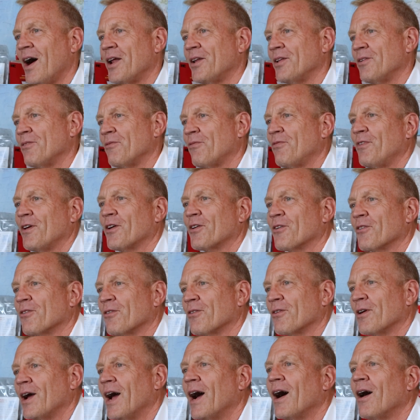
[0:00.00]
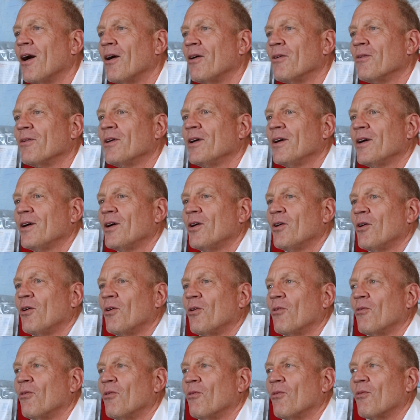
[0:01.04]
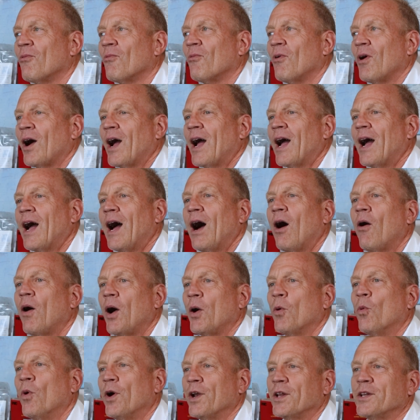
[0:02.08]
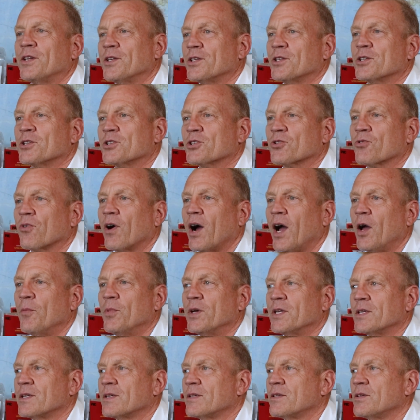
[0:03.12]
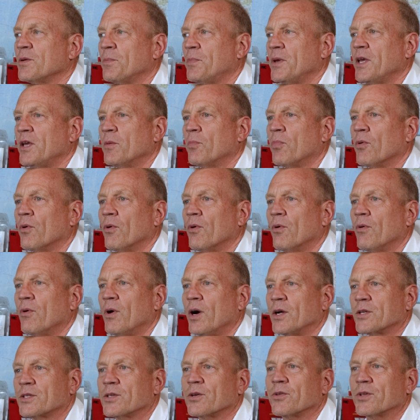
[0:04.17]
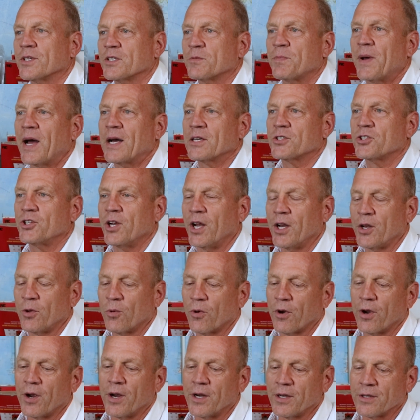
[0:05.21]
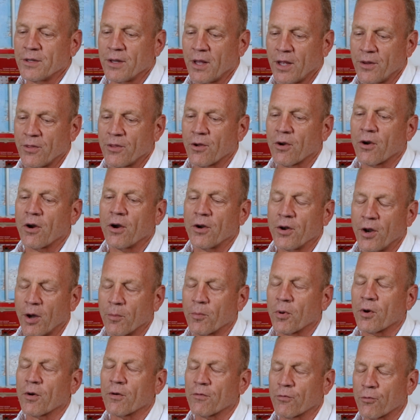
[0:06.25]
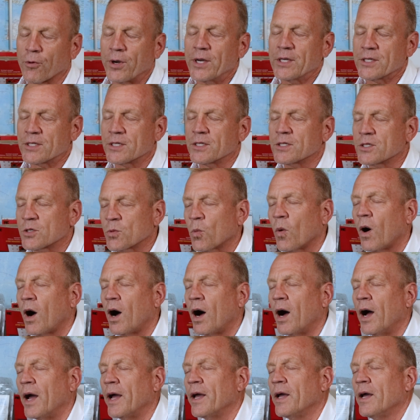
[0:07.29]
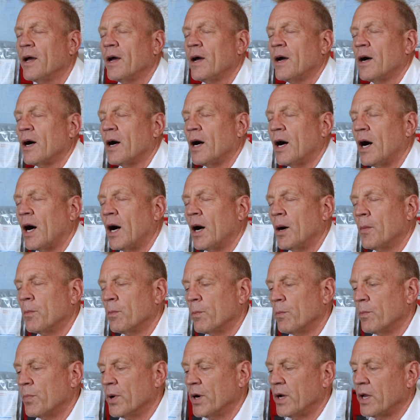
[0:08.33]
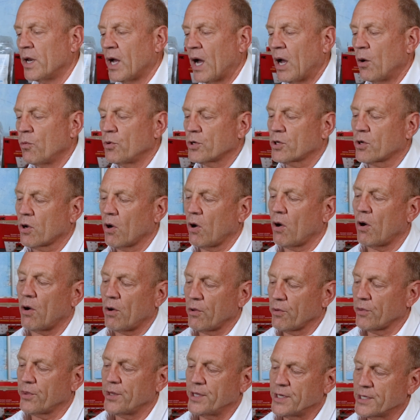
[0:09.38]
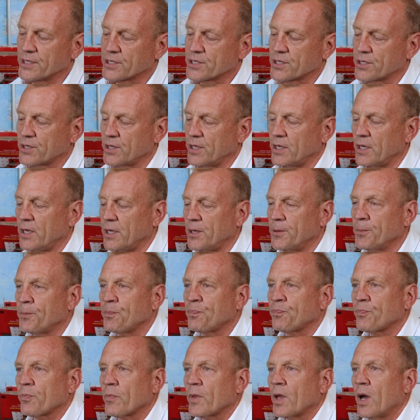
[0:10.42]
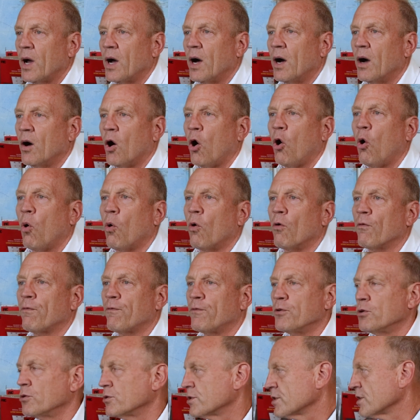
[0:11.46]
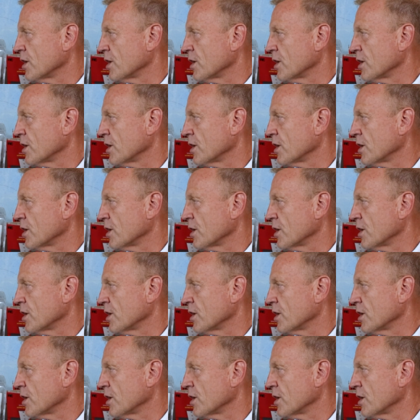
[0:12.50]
I didn't figure out how I wanted to describe it to people until this past January. And there are a number of reasons why. But I would call this the whole food